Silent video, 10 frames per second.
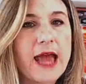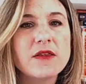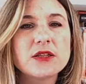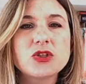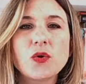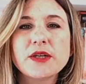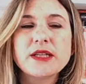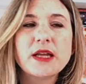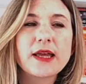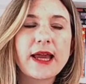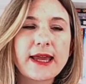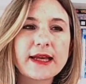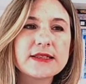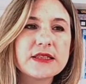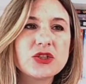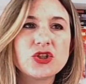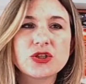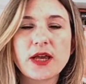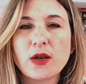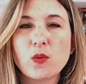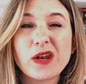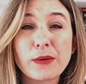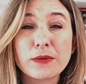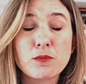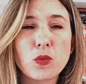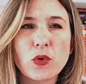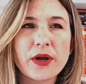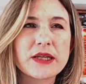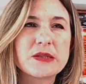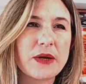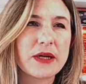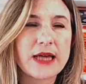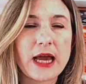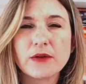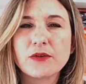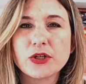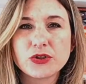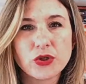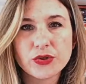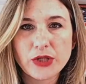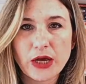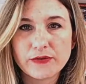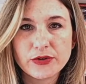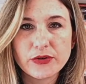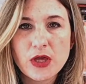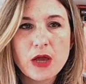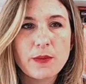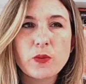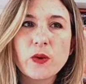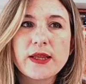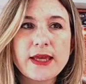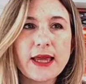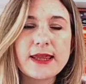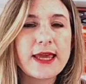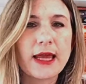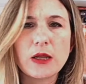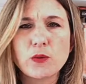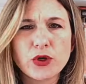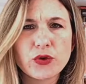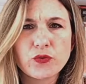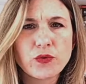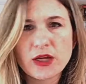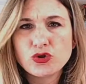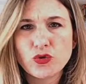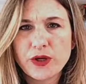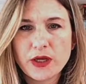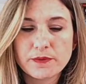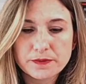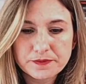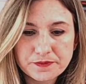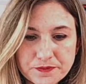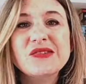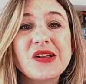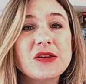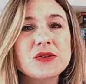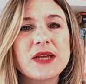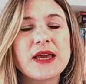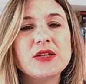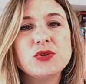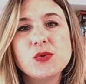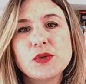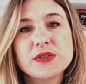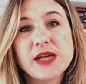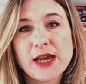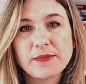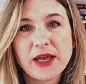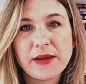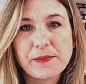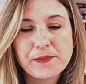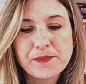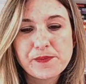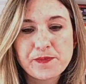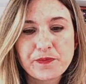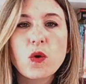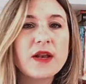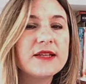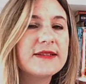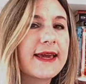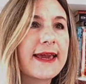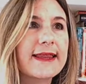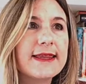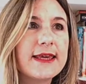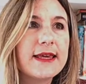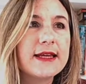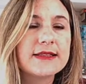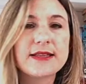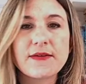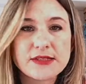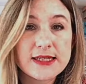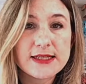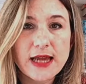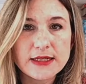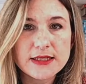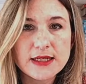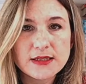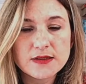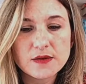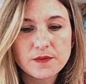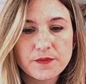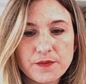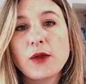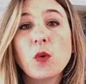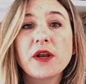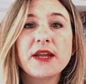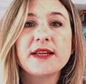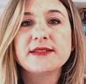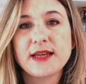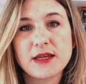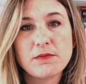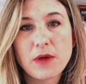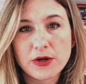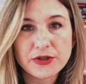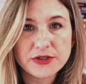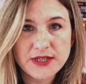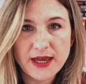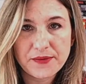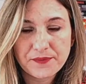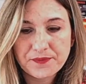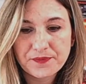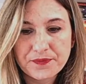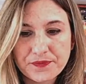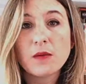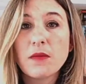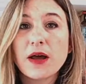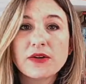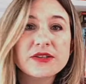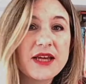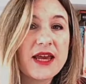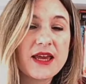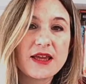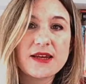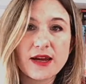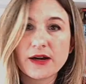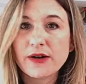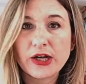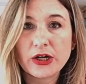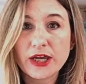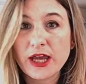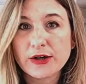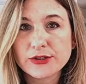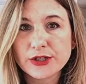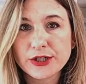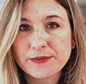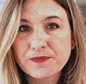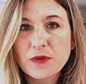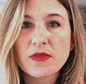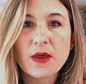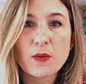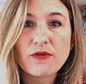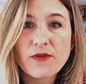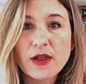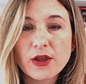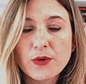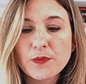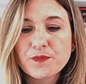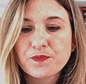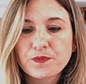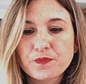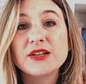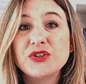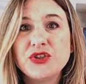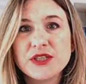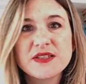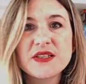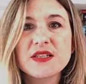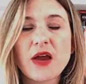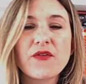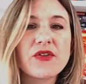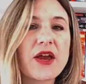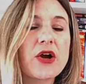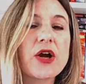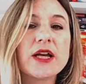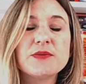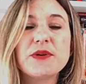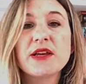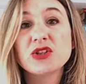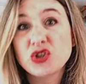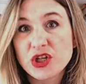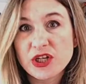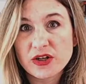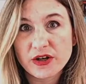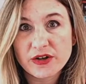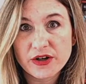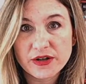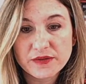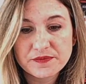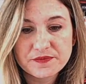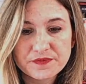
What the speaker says: And the storytelling, I guess, is just kind of what I would more expect out of an adult novel. But really, I think anyone could enjoy it. This follows a dual timeline. One is like in the 1790s, and one is in modern day. Our modern day narrator character that we follow has just discovered that her husband has cheated on her.